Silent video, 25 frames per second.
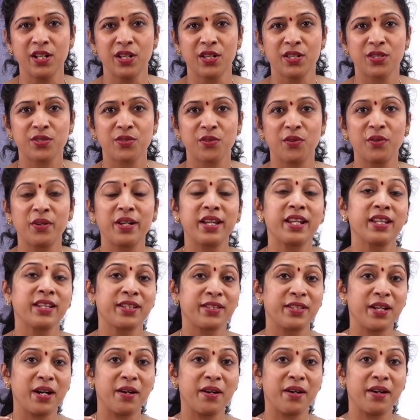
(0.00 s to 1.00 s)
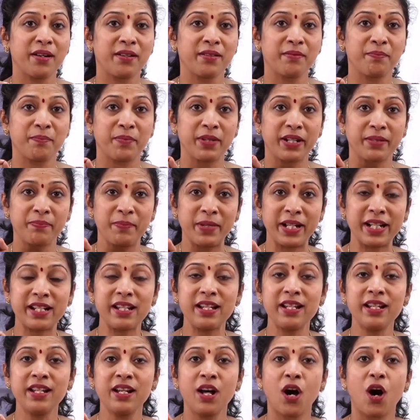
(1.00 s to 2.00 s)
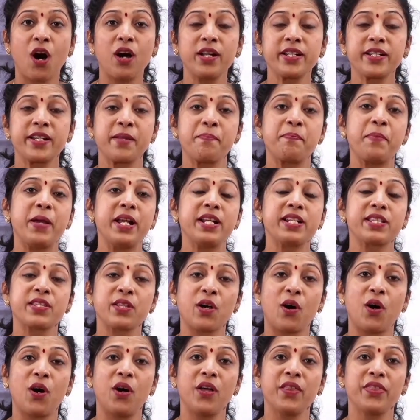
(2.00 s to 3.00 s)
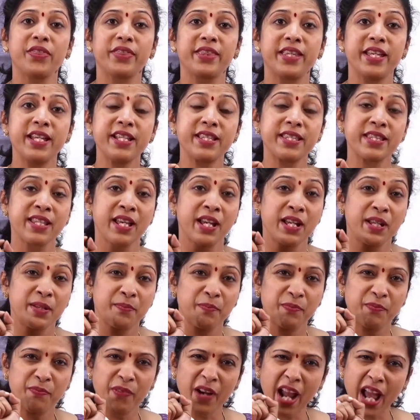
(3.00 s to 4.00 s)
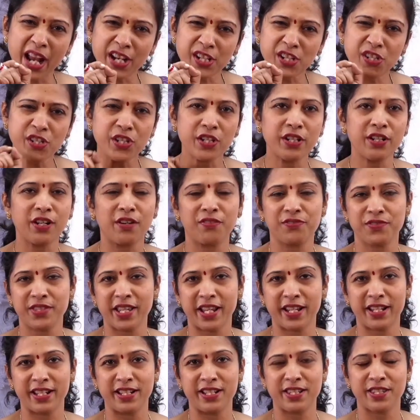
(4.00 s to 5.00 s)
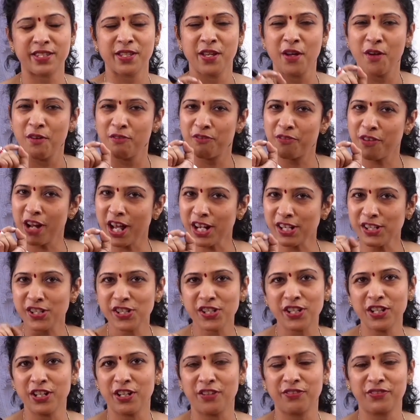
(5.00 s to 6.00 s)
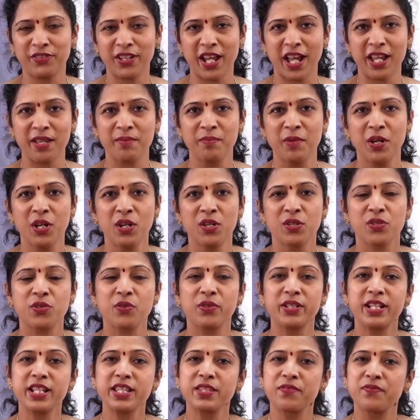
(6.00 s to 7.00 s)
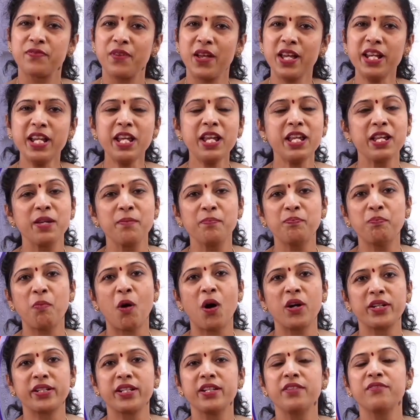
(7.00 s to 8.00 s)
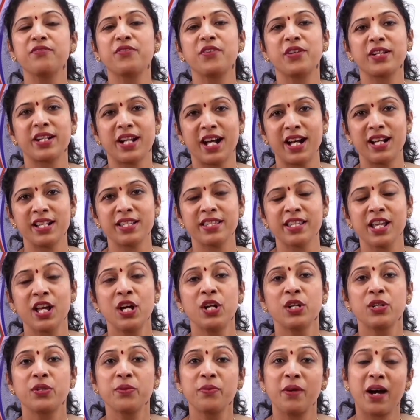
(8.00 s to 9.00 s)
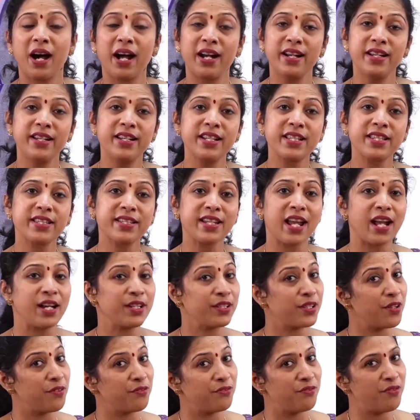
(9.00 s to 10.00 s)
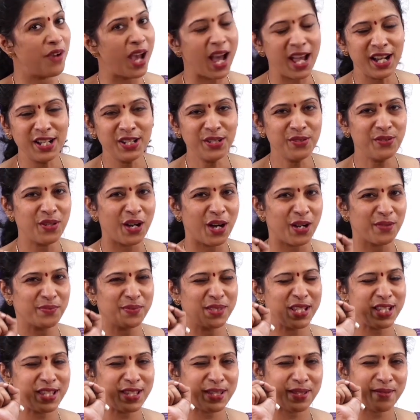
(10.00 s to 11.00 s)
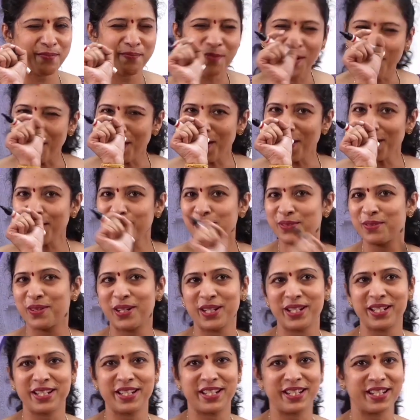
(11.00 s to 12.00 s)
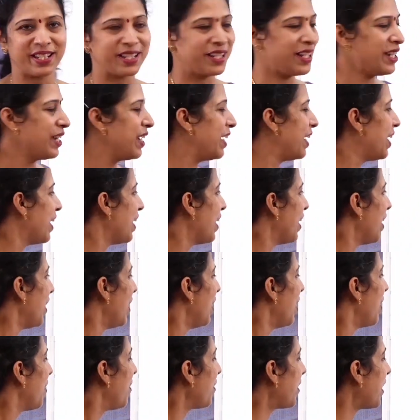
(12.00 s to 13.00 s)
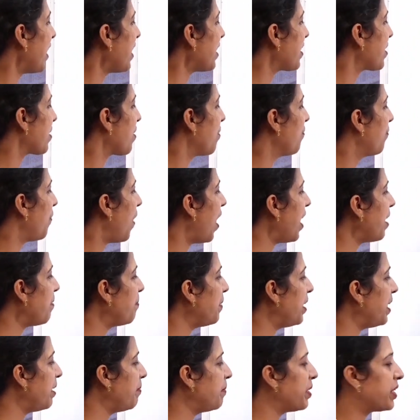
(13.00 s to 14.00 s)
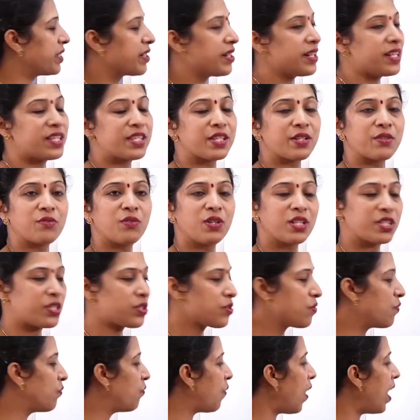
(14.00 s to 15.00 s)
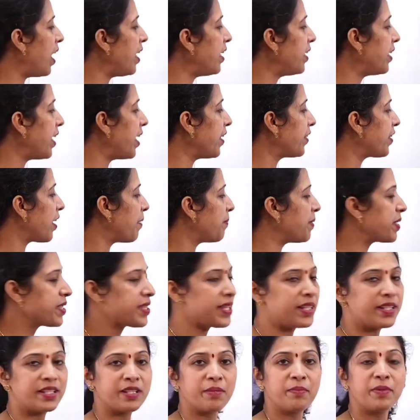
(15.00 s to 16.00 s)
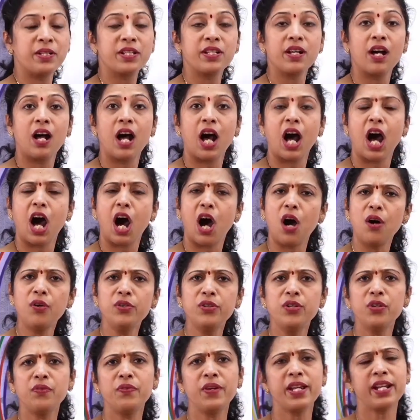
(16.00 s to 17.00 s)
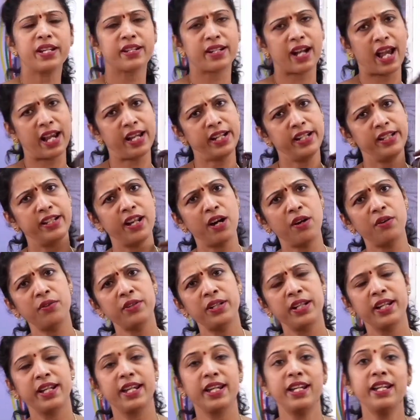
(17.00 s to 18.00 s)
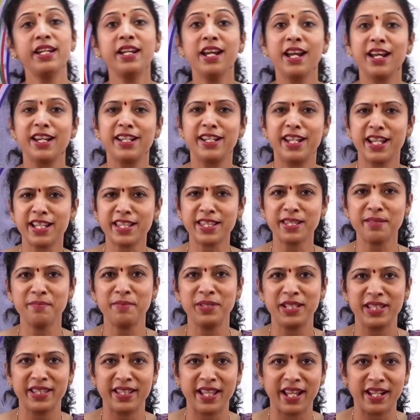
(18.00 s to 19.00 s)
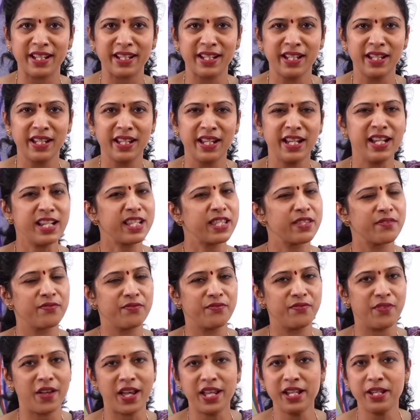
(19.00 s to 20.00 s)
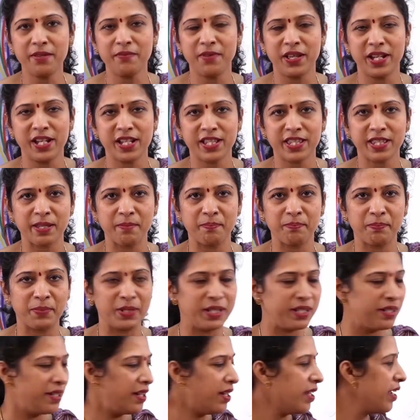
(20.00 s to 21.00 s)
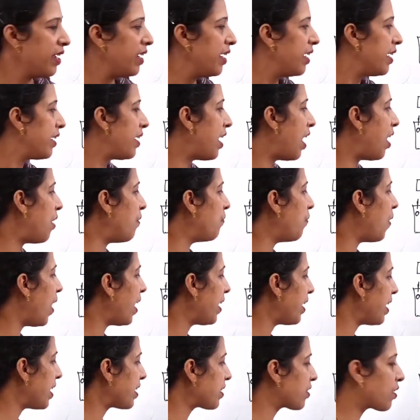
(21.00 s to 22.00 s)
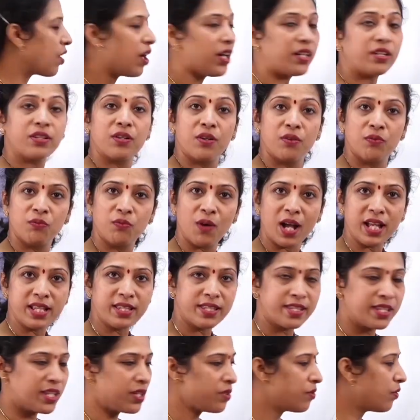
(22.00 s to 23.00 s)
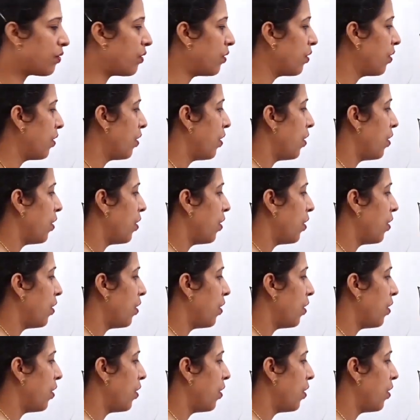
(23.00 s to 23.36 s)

So the medal depends on this fraction of seconds, fraction of time. So it is very important for us to understand the value of this small quantity. Okay, so 1 millimeter is equals to 1/10 of a centimeter. How do we write down in decimal then? It's very simple. Now 1 has got 1 0.